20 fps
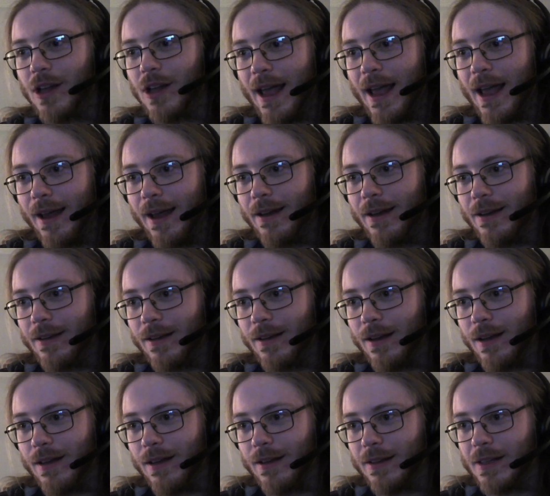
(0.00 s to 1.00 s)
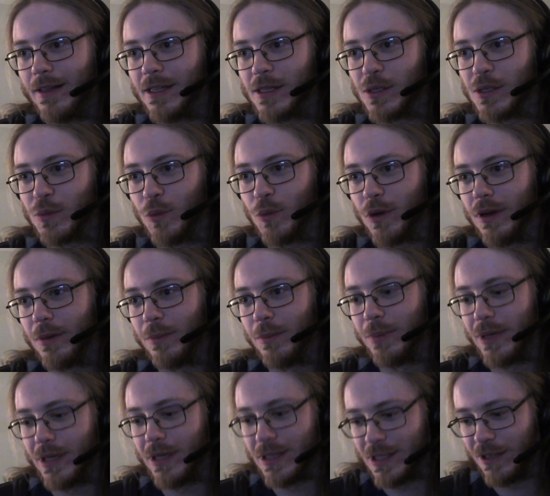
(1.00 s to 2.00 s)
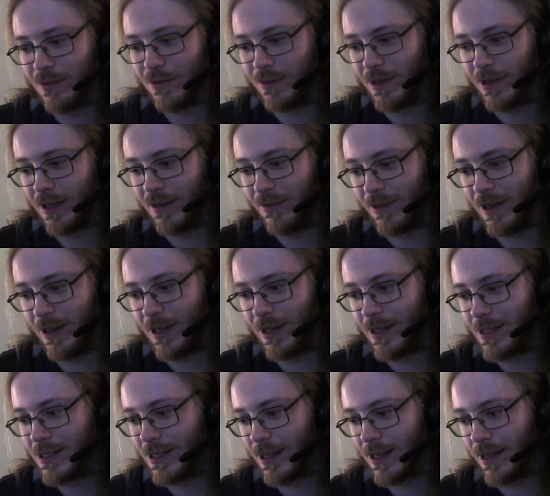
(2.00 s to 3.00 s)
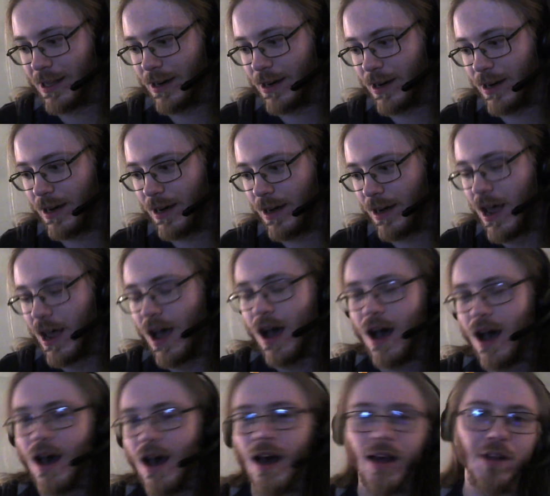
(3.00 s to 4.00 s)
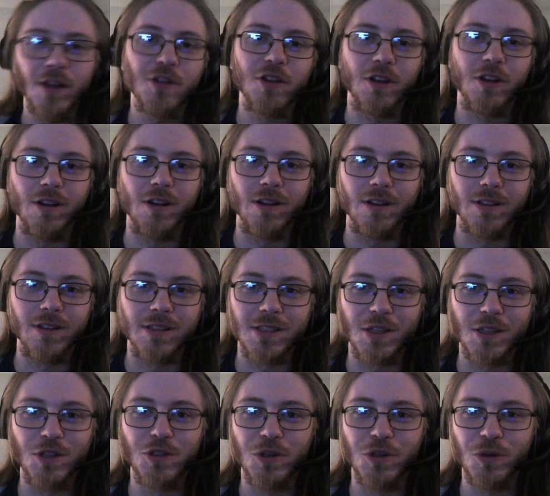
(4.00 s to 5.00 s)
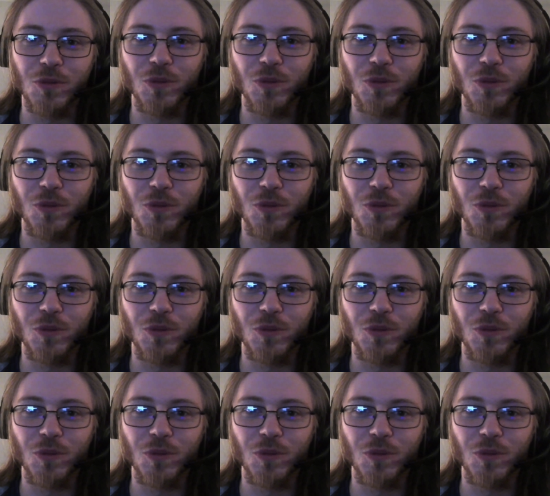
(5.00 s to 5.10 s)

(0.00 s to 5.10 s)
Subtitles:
add this one piece of advice that hot dogs don't